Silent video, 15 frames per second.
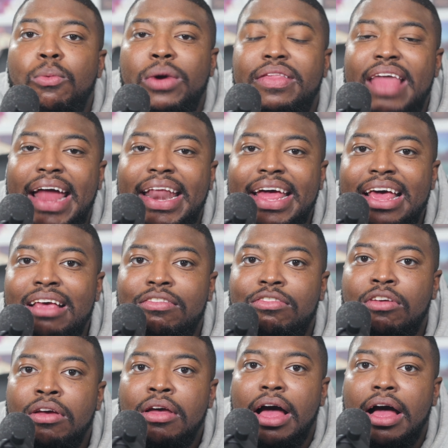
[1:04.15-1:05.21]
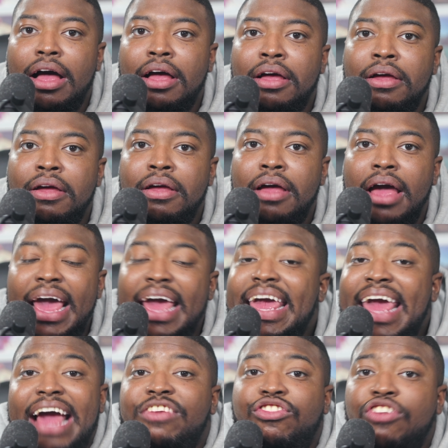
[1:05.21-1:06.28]
that is he
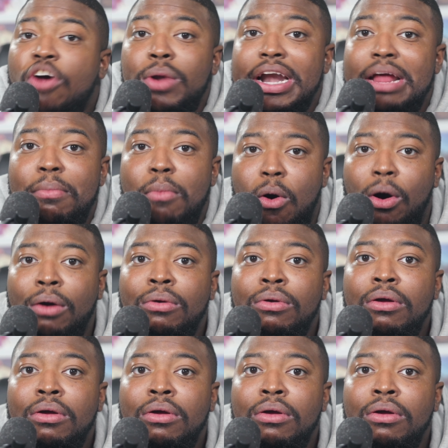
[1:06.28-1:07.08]
can't shoot anymore.